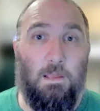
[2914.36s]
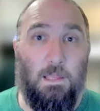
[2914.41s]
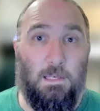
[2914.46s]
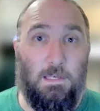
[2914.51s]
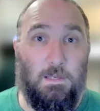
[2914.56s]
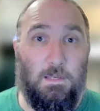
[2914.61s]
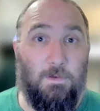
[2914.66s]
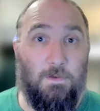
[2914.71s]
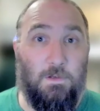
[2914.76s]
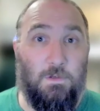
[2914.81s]

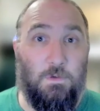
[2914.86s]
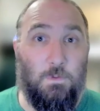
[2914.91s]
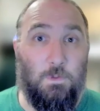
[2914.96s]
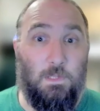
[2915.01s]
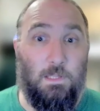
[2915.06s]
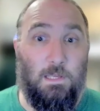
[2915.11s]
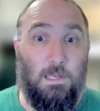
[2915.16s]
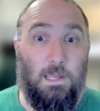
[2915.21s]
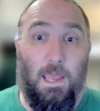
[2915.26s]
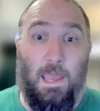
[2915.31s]

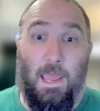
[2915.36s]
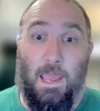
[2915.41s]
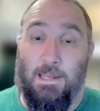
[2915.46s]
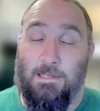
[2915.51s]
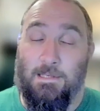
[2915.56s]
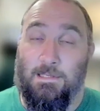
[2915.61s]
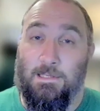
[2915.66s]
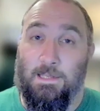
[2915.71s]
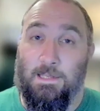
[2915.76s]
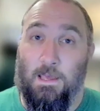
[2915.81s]
Individually
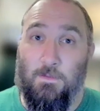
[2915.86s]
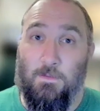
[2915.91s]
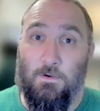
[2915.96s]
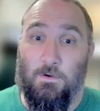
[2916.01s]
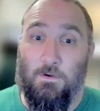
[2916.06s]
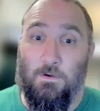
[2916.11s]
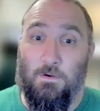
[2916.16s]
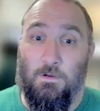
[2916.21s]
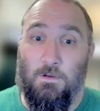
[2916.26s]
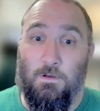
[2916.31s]
and
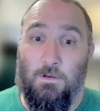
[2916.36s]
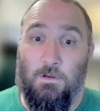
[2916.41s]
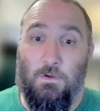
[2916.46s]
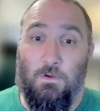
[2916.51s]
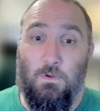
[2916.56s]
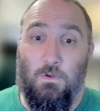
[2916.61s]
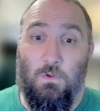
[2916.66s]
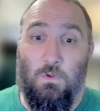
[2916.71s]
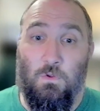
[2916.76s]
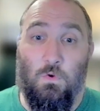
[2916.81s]
together,
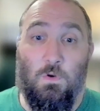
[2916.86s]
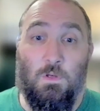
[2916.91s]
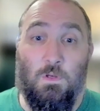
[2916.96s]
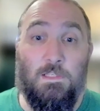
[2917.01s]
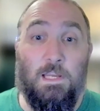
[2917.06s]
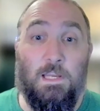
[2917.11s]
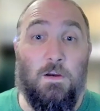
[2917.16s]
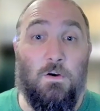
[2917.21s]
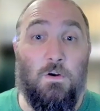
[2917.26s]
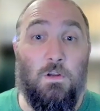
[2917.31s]

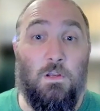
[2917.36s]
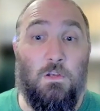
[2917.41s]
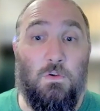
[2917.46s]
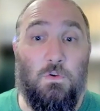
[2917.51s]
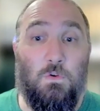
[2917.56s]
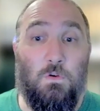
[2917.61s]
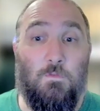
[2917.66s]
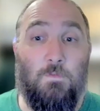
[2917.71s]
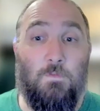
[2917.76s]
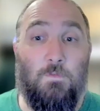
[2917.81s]
Unitarian
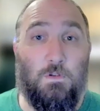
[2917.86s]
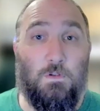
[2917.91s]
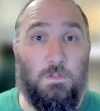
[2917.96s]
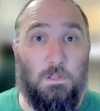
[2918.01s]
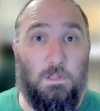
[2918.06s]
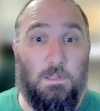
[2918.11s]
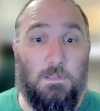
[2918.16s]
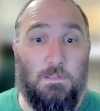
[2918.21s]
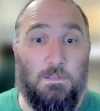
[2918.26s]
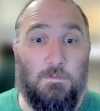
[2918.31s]

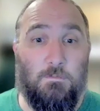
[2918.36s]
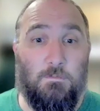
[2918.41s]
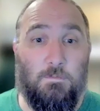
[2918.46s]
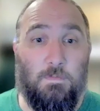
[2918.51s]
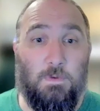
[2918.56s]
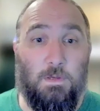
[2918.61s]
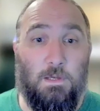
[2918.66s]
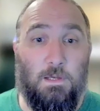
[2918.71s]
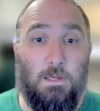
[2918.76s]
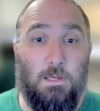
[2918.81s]
Universalism
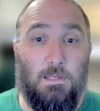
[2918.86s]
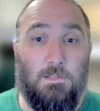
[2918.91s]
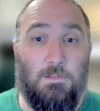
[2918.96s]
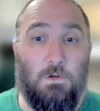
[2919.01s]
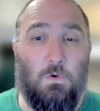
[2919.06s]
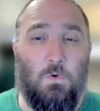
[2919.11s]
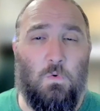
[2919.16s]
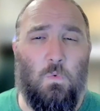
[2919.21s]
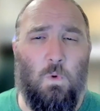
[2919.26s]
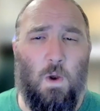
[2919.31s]
is a
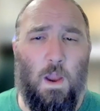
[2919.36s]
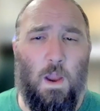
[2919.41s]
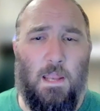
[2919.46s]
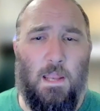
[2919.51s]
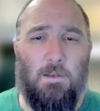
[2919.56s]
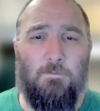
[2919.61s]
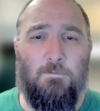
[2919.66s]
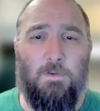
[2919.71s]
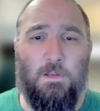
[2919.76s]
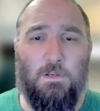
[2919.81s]

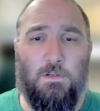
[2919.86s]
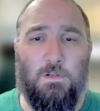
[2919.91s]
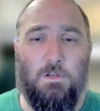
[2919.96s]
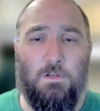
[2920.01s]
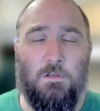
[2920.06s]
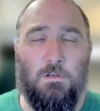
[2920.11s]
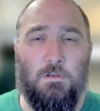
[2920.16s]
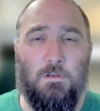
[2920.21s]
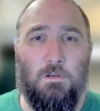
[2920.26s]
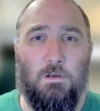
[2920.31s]
grand vision
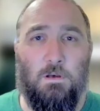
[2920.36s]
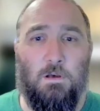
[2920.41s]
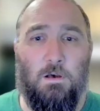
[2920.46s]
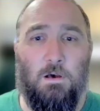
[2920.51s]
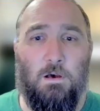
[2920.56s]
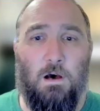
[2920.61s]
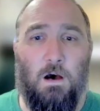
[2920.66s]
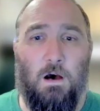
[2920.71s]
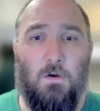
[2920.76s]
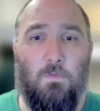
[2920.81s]

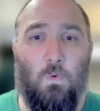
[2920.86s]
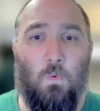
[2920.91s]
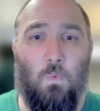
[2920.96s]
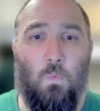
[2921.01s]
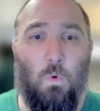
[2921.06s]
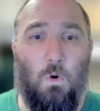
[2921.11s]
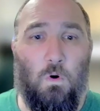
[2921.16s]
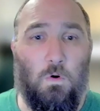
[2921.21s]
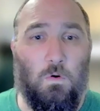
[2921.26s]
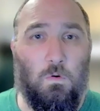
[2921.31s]
of a
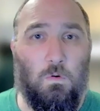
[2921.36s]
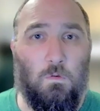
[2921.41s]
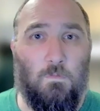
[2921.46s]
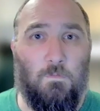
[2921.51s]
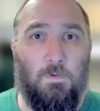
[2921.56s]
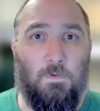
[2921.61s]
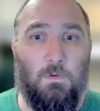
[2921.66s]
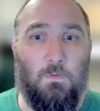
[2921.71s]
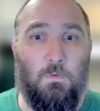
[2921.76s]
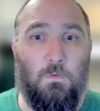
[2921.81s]
world
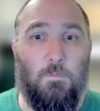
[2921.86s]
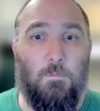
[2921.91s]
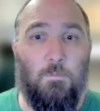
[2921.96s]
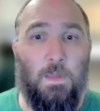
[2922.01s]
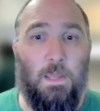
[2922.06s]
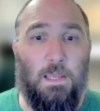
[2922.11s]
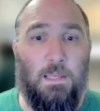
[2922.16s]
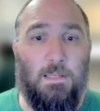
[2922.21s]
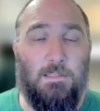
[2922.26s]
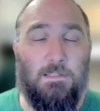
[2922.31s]
filled with
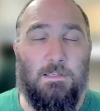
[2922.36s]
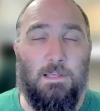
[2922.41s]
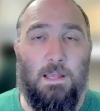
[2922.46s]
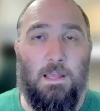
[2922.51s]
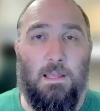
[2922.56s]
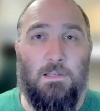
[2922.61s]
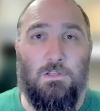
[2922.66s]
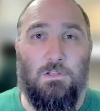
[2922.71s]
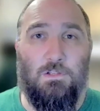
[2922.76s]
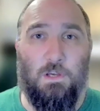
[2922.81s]
peace
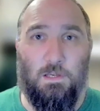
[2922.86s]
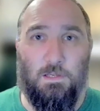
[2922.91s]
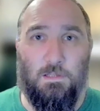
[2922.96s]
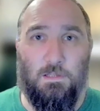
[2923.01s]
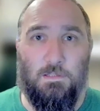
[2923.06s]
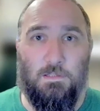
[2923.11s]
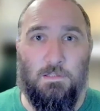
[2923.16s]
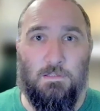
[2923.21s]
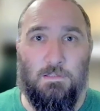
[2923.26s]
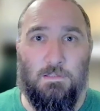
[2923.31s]
and
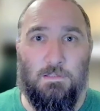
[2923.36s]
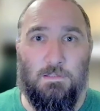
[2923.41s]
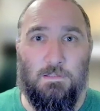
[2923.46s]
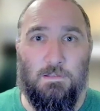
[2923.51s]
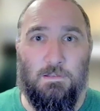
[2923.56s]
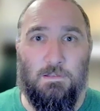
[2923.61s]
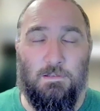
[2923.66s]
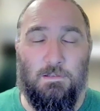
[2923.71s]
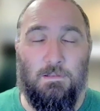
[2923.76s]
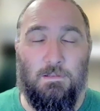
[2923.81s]
justice,
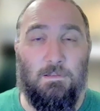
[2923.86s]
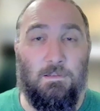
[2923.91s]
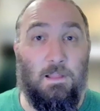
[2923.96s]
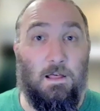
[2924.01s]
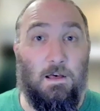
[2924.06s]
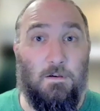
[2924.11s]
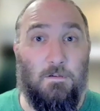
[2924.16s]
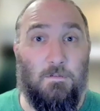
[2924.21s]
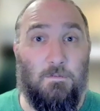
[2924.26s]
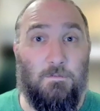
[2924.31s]

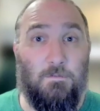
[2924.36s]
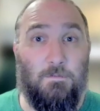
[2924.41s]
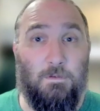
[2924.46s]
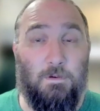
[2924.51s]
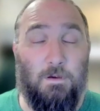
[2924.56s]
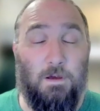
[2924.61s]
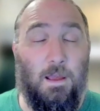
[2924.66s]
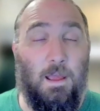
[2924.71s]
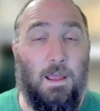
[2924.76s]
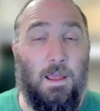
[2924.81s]
love
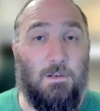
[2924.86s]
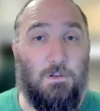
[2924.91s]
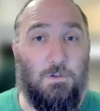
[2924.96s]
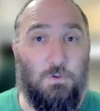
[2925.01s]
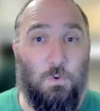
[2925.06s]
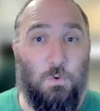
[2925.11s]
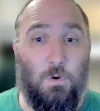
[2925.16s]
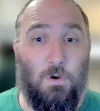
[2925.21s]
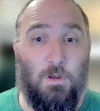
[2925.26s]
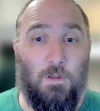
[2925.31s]
and
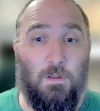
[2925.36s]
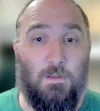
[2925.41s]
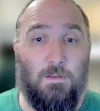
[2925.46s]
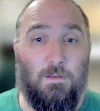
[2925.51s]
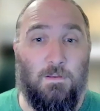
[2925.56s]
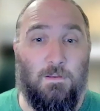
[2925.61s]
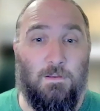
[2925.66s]
joy.